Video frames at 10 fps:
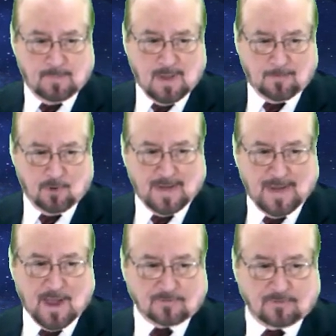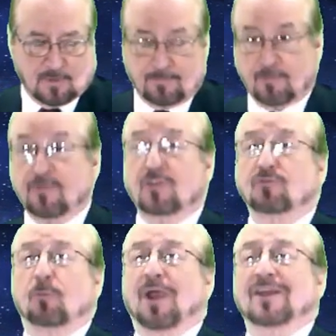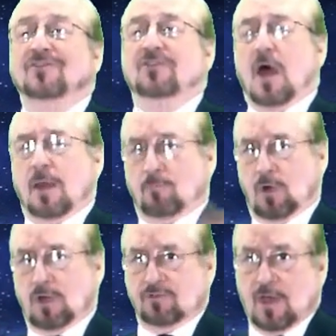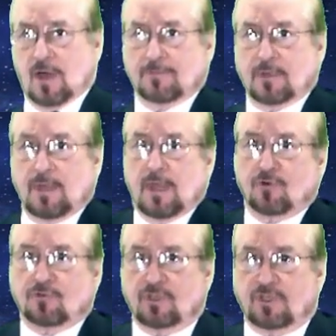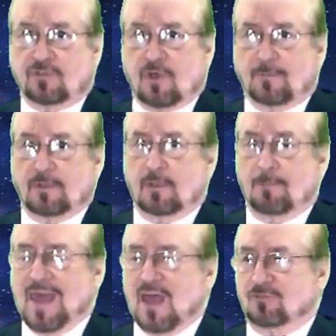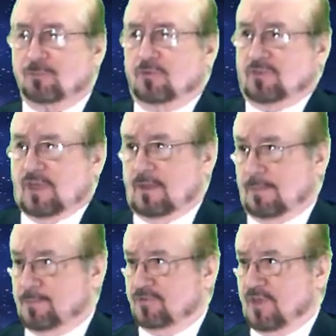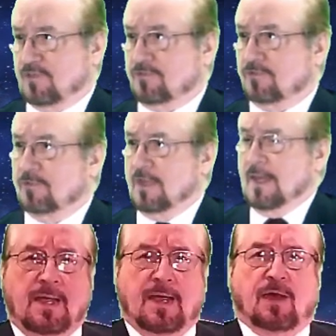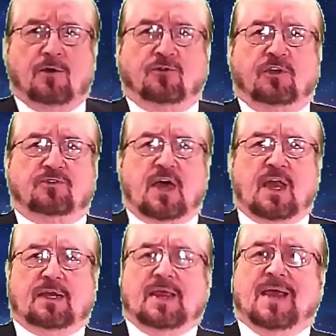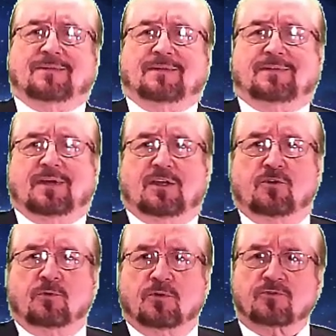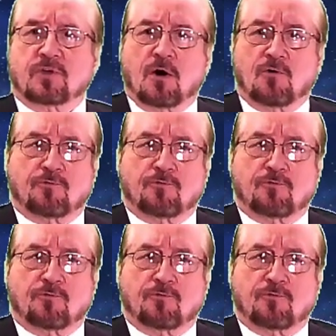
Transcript: I brought out, uh, Professor Brainstein brings out that energy is something that mass possesses. Energy is not an entity unto itself.